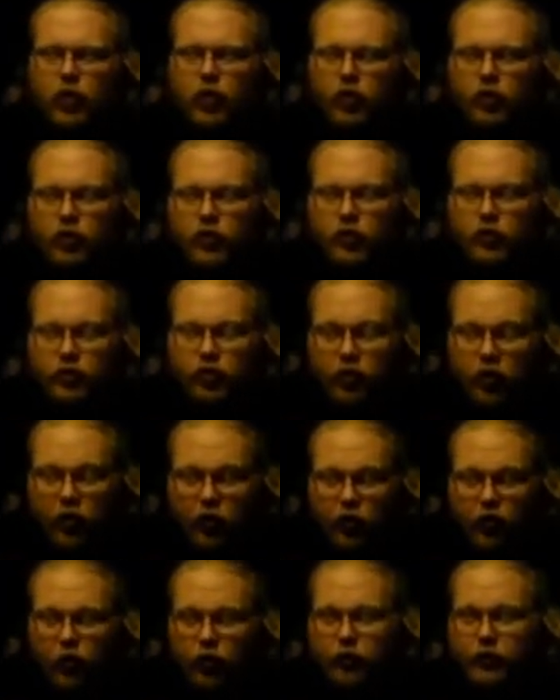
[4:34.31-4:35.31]
or the
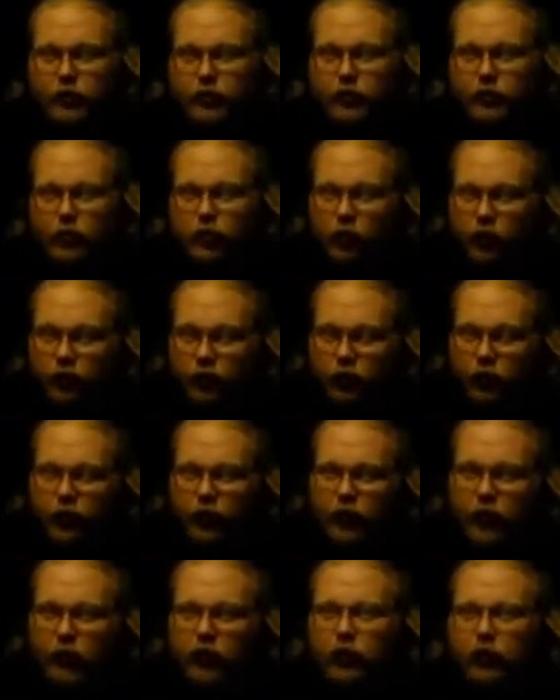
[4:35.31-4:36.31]
angelic forces with the
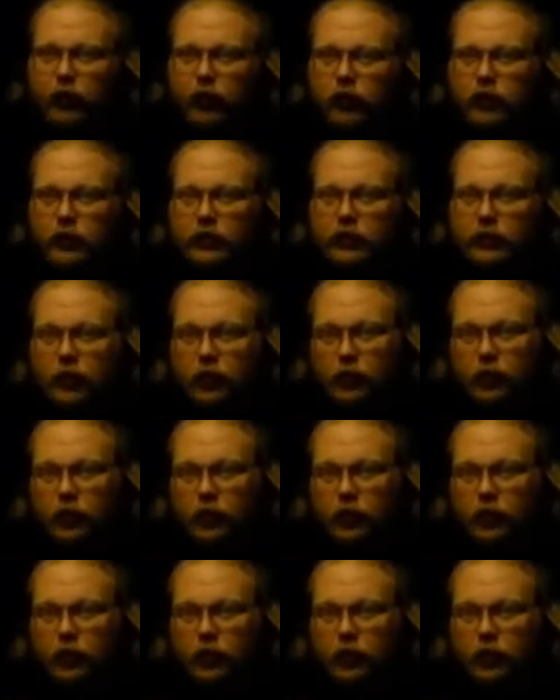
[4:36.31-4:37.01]
luciferic forces.